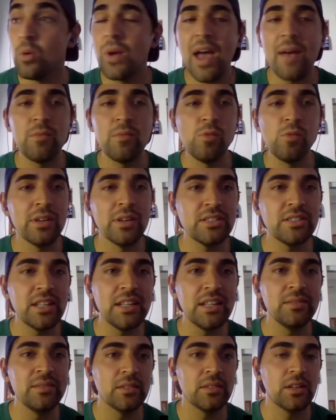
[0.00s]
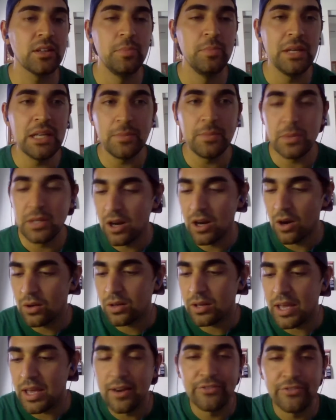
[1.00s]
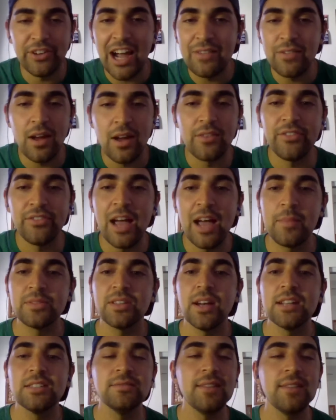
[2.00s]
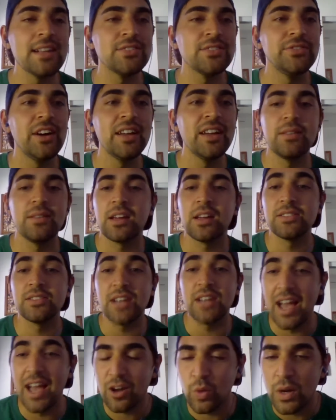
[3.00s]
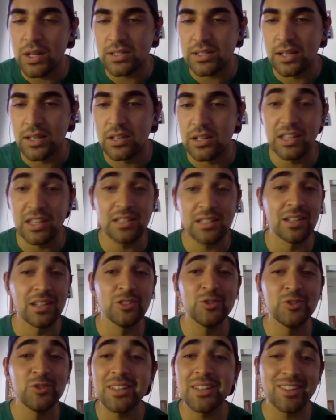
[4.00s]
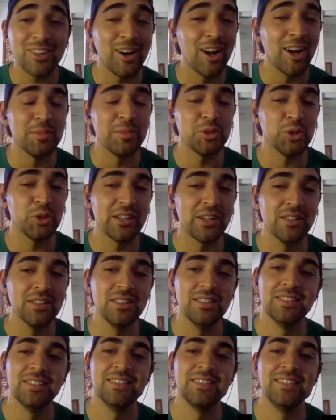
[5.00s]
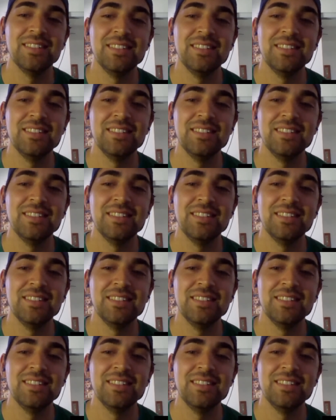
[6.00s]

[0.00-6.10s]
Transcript: well, we haven't really seen Khabib, in a 5-round fight besides the last fight against Quinta. You think he's gonna do that to Conor McGregor?